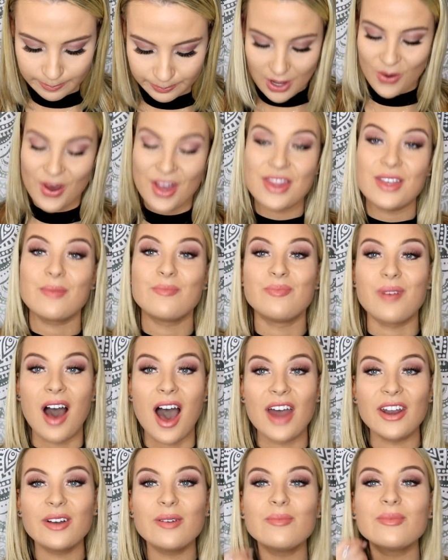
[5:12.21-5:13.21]
So the
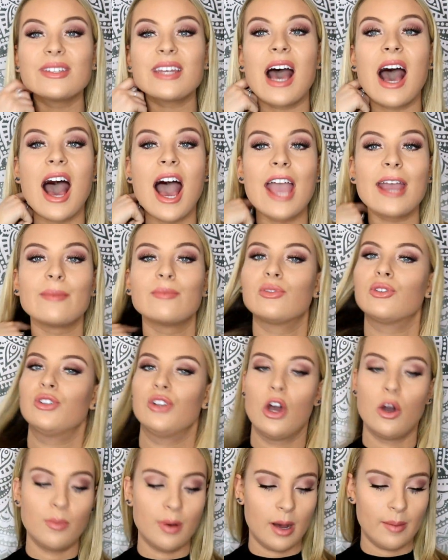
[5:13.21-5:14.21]
bottoms I am
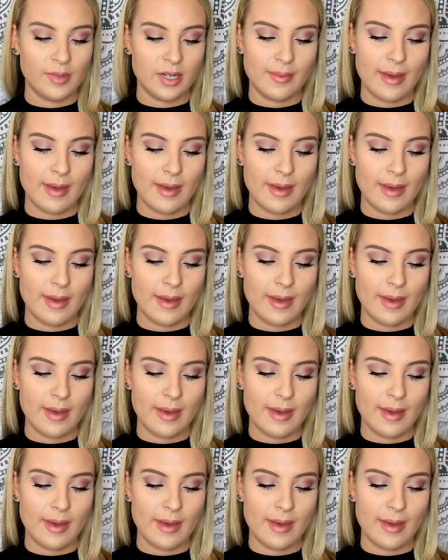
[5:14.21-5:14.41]
so pumped